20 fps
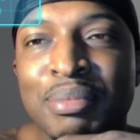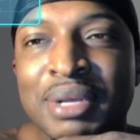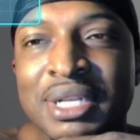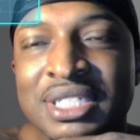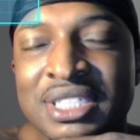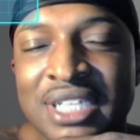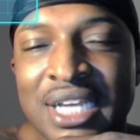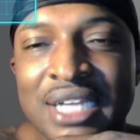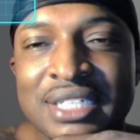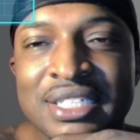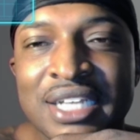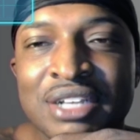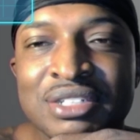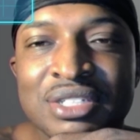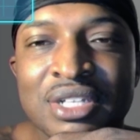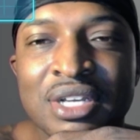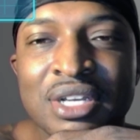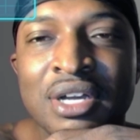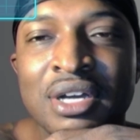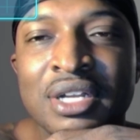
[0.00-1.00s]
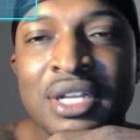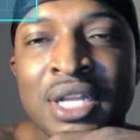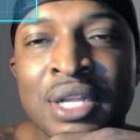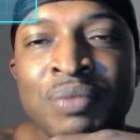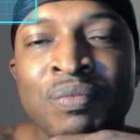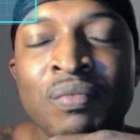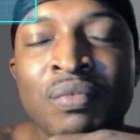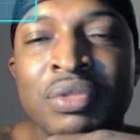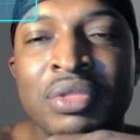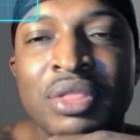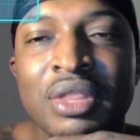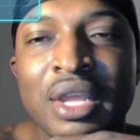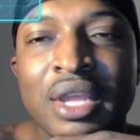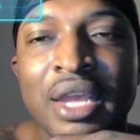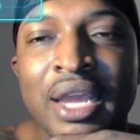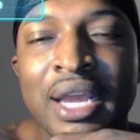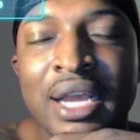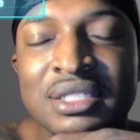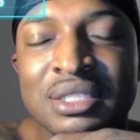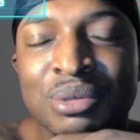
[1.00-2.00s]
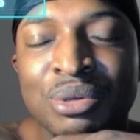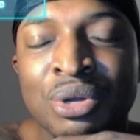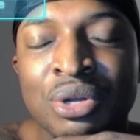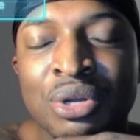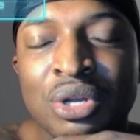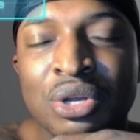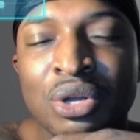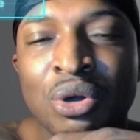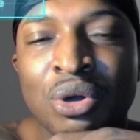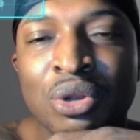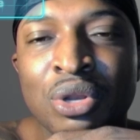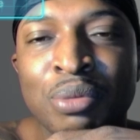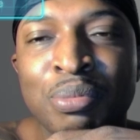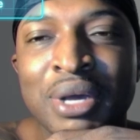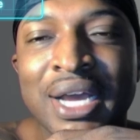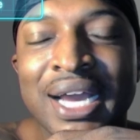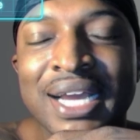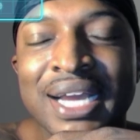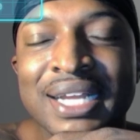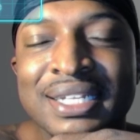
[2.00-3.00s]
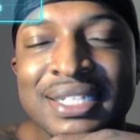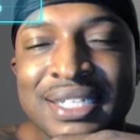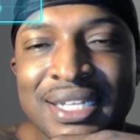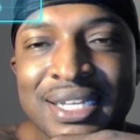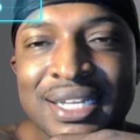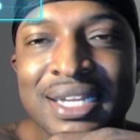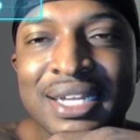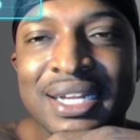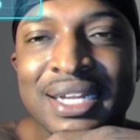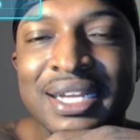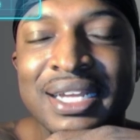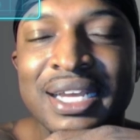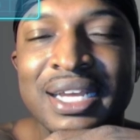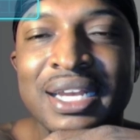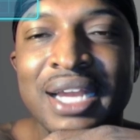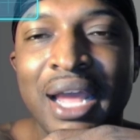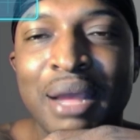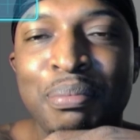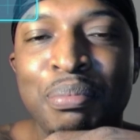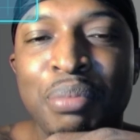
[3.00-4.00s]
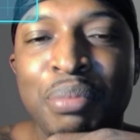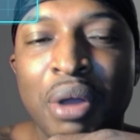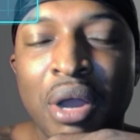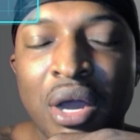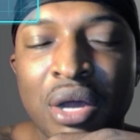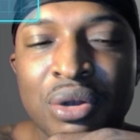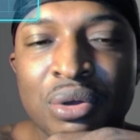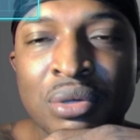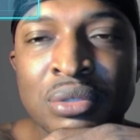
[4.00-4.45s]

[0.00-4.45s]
Jack Daniels and honey and some Coca-Cola, but I did get a bottle.